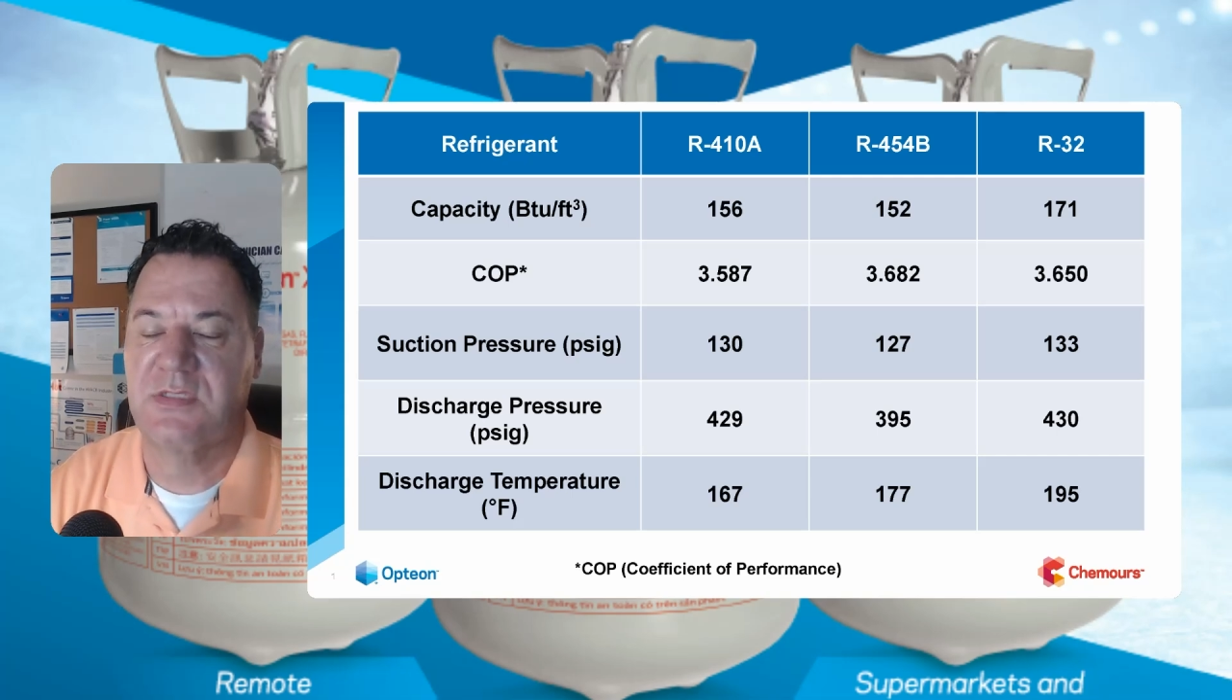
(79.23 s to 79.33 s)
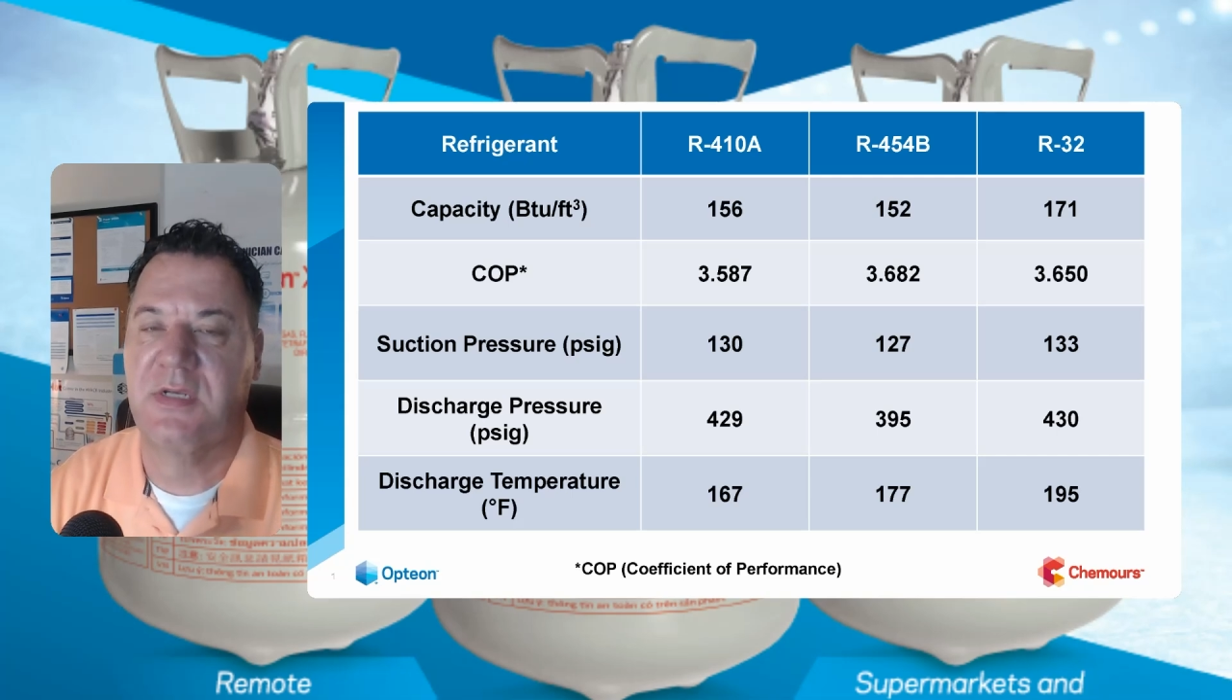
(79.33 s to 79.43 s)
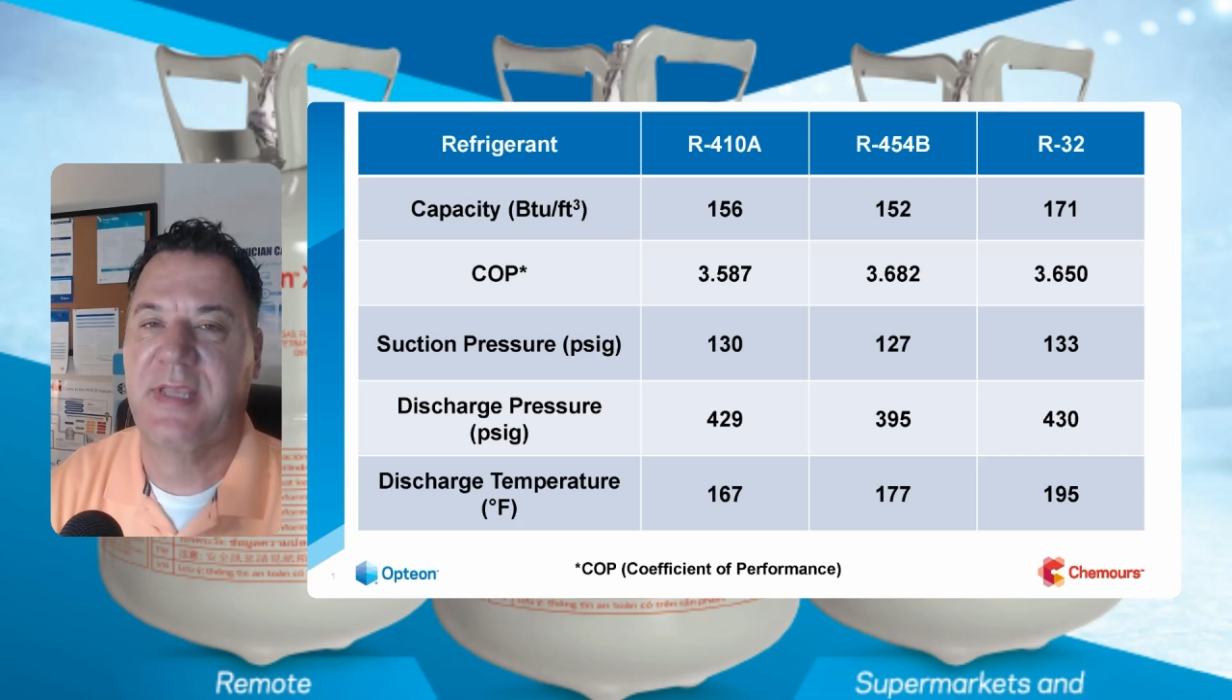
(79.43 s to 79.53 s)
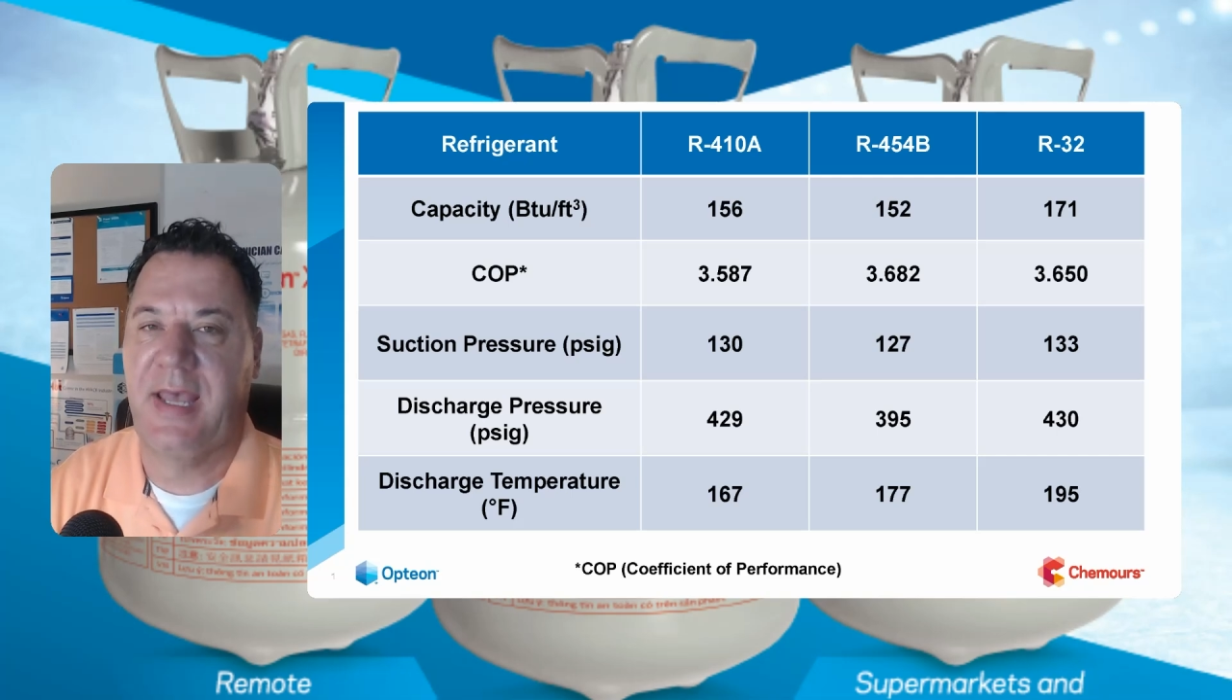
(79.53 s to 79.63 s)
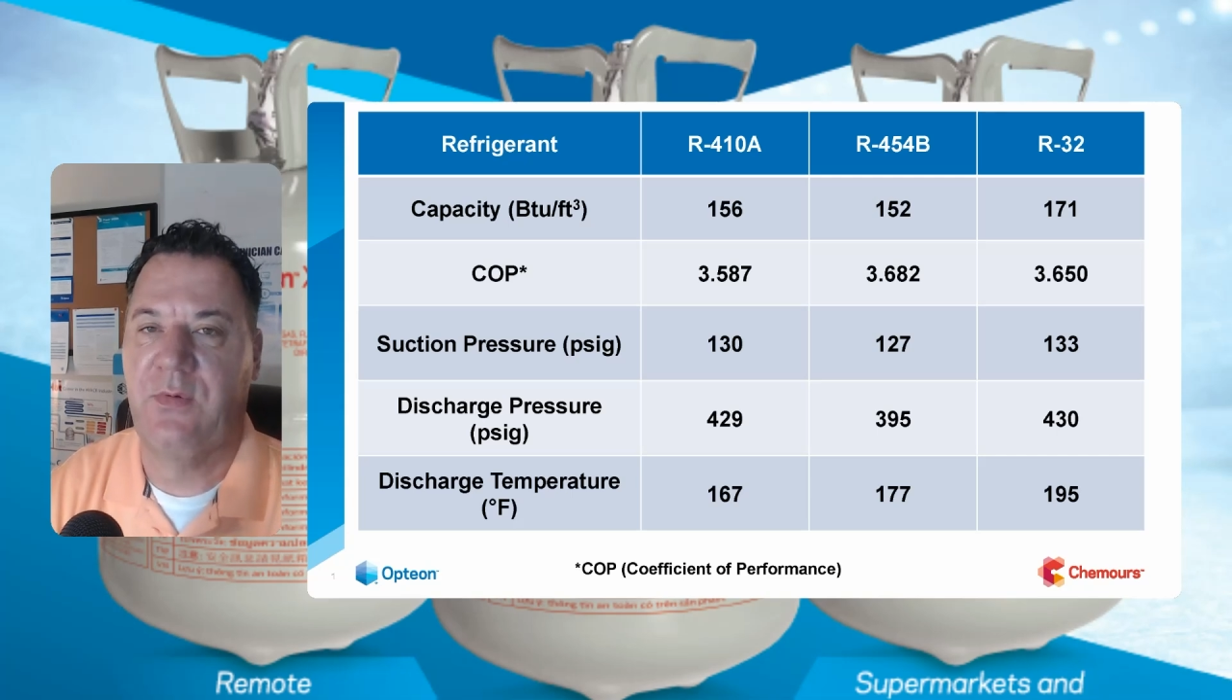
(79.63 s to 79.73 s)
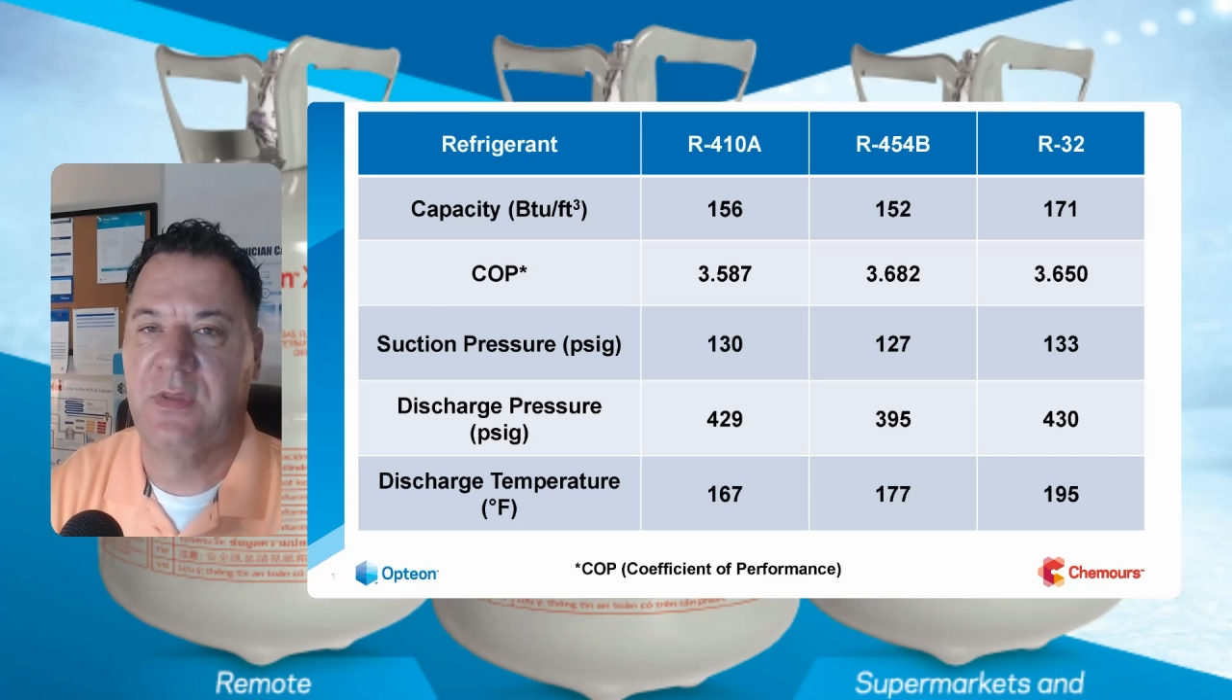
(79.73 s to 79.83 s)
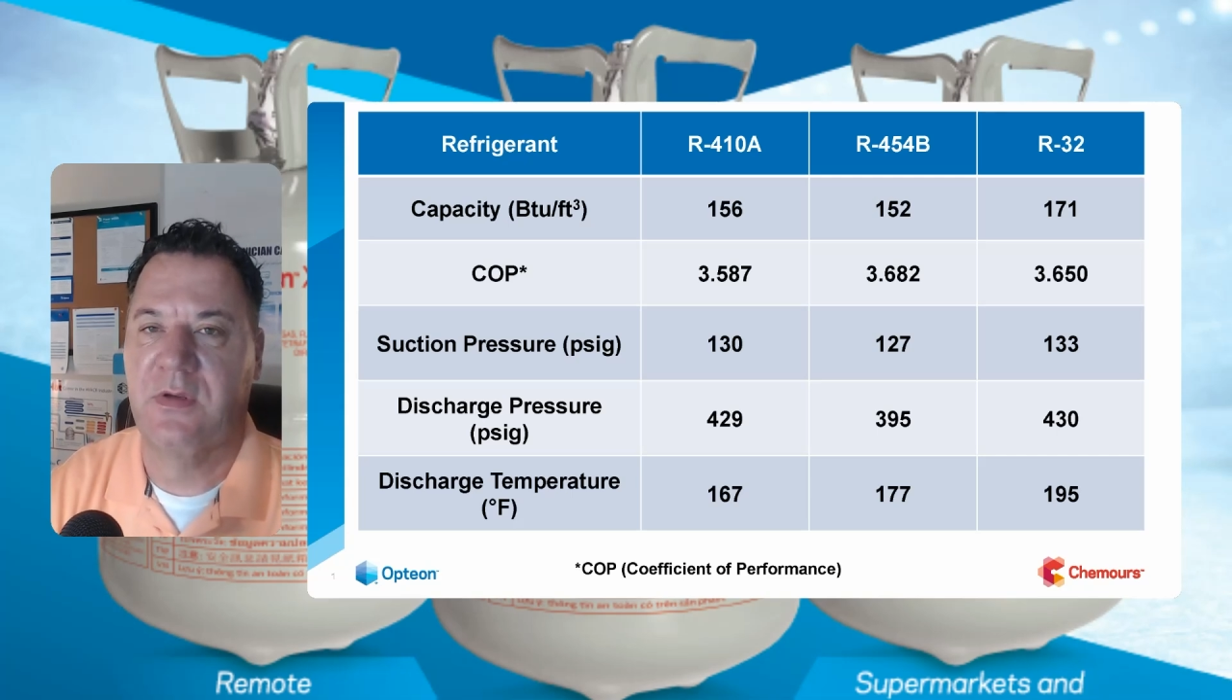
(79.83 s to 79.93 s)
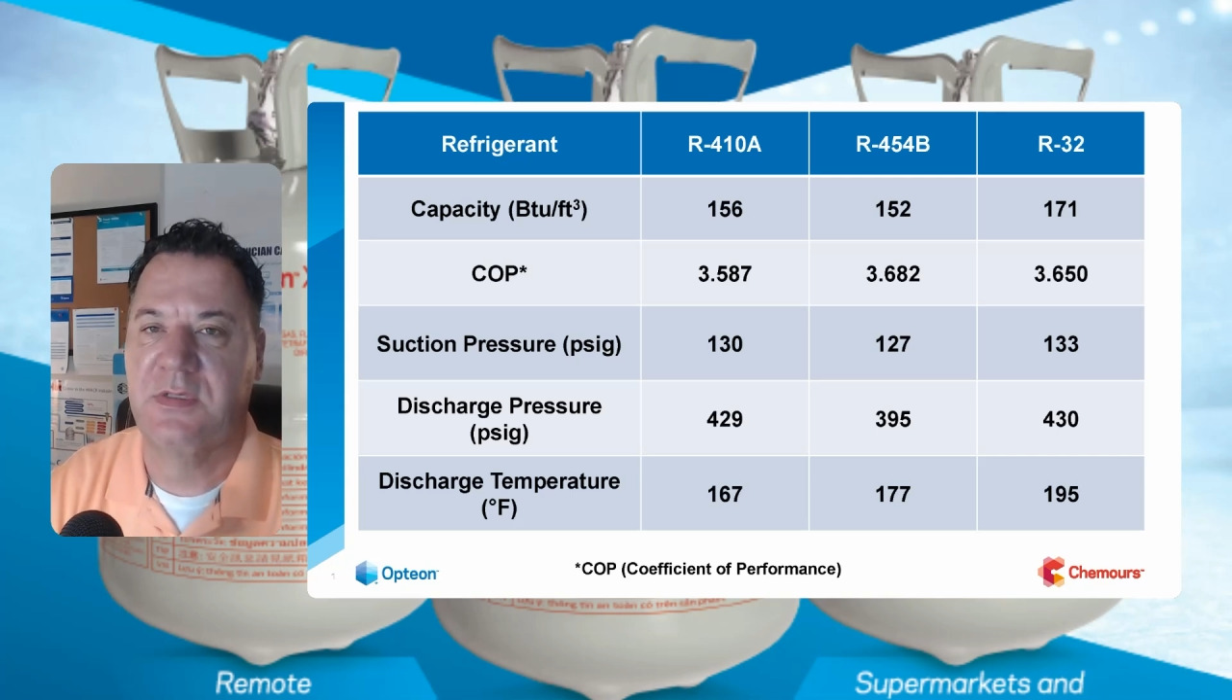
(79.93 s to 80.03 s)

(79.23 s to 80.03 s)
look at when they're